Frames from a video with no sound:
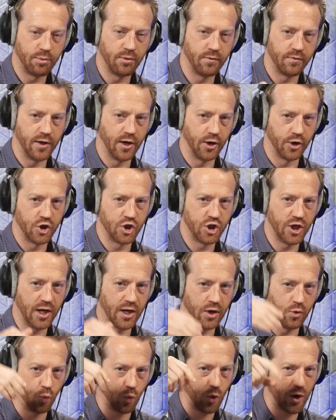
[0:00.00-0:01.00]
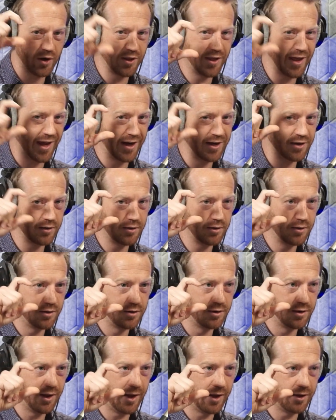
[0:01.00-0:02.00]
of their shin where that
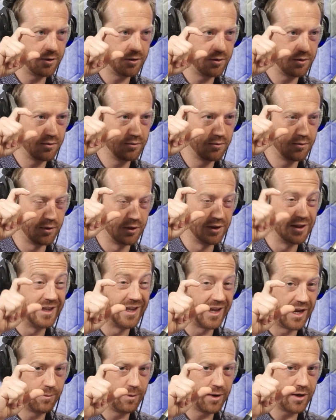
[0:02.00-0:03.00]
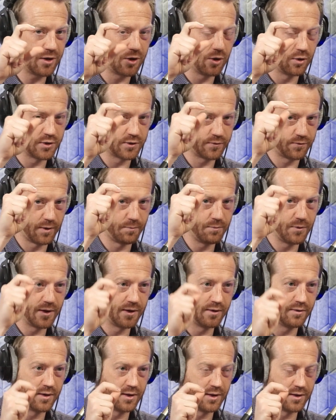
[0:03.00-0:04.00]
ligament goes from the
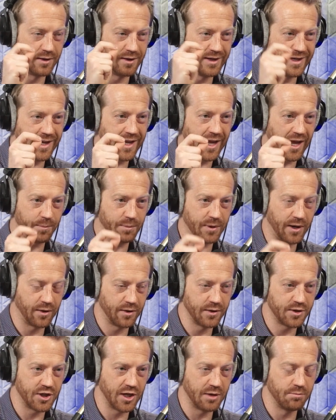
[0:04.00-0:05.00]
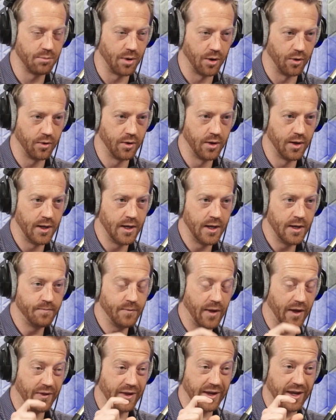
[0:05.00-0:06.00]
kneecap down to the shin bone,
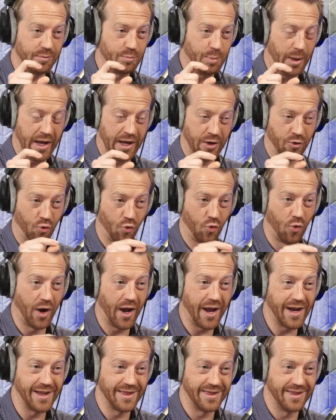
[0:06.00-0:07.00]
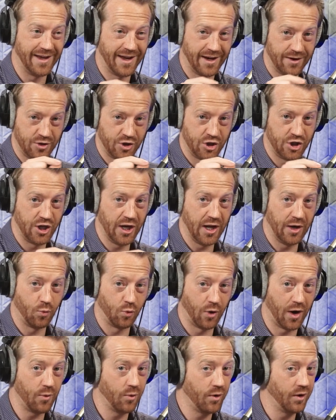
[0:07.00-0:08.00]
and they get pain right at that shin,
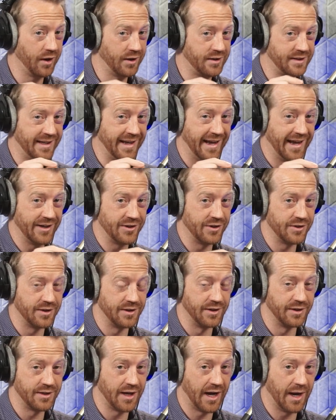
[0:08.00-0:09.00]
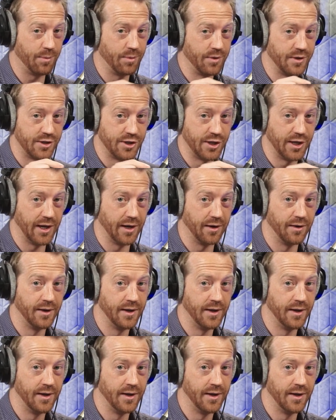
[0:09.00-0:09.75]
right where it attaches to the top of the shin.